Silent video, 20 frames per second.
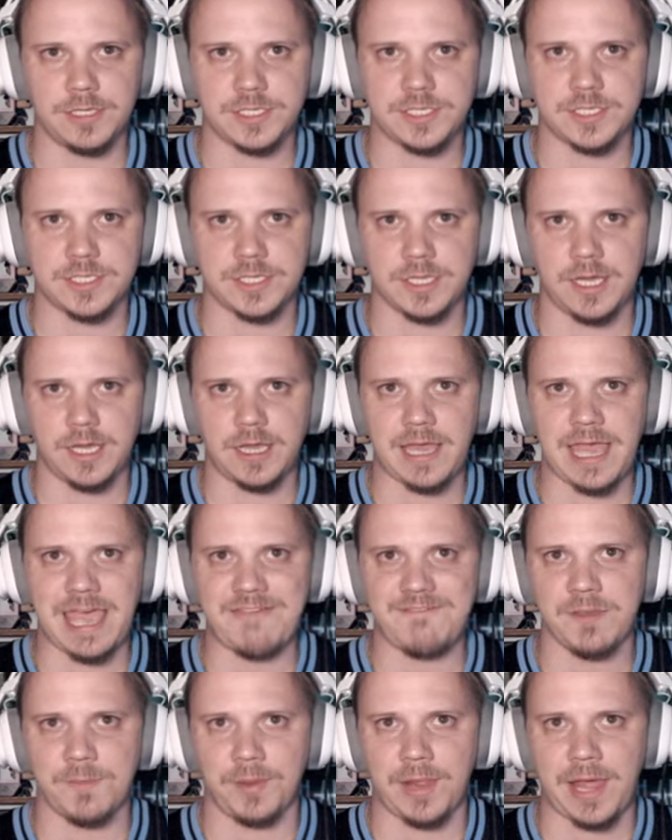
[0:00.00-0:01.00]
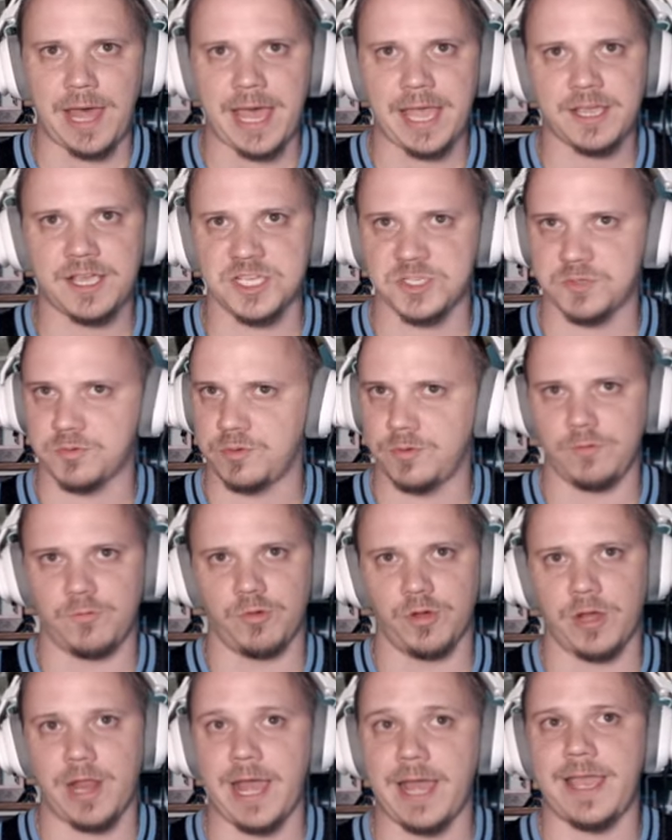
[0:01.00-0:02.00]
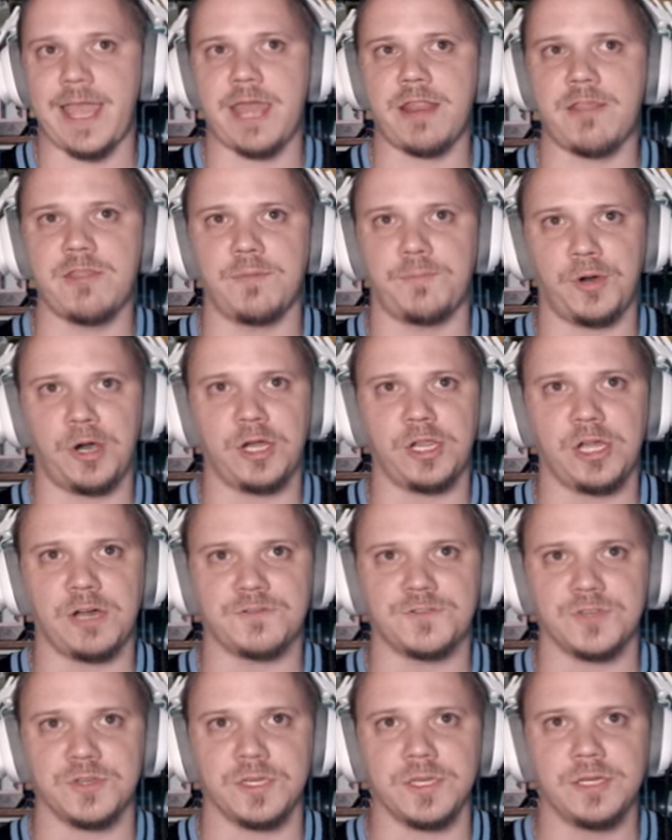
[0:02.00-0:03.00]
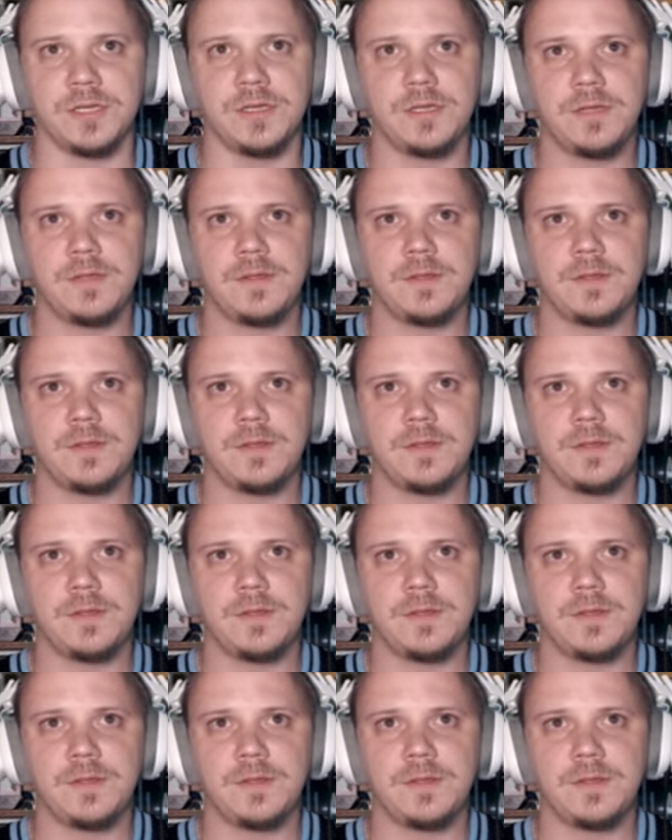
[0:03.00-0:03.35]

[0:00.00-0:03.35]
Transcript: let's have you block because we're not handing the ball off to you.